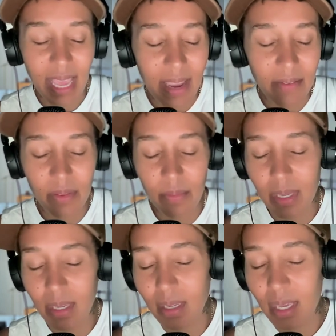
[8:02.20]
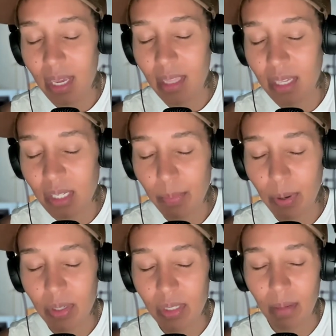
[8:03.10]
have to be this
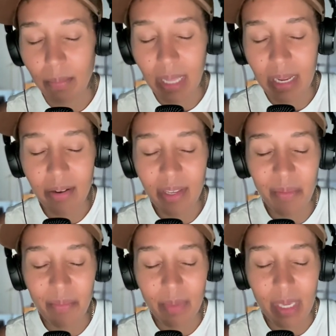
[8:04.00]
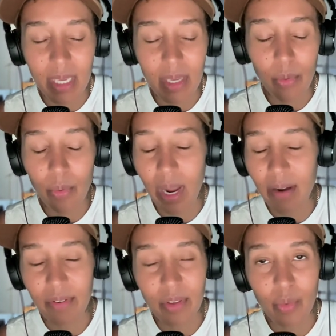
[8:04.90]
person. The player can be
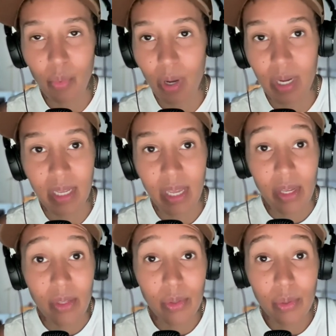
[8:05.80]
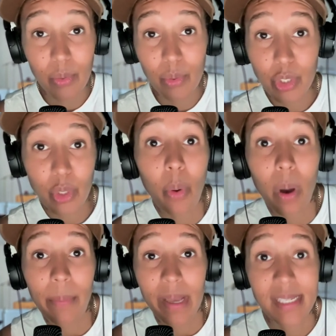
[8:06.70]
whoever you want to show
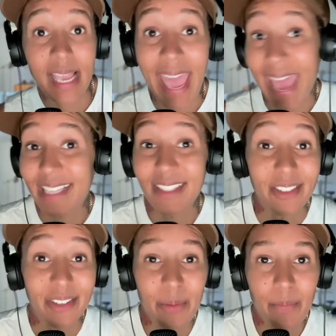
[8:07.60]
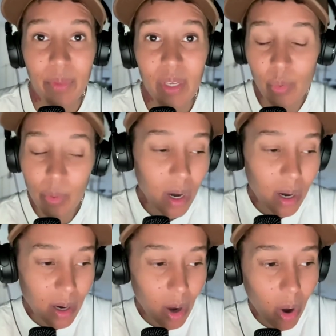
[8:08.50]
up as an actor. Because we
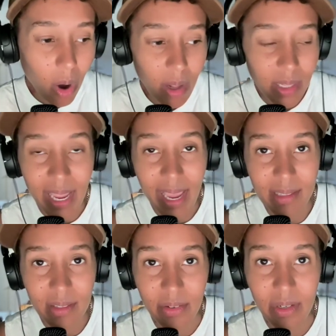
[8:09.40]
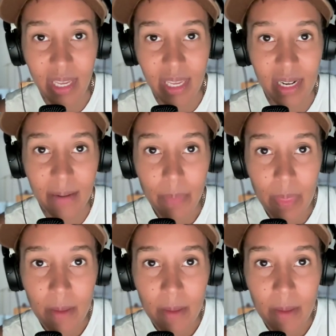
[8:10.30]
are all an actor in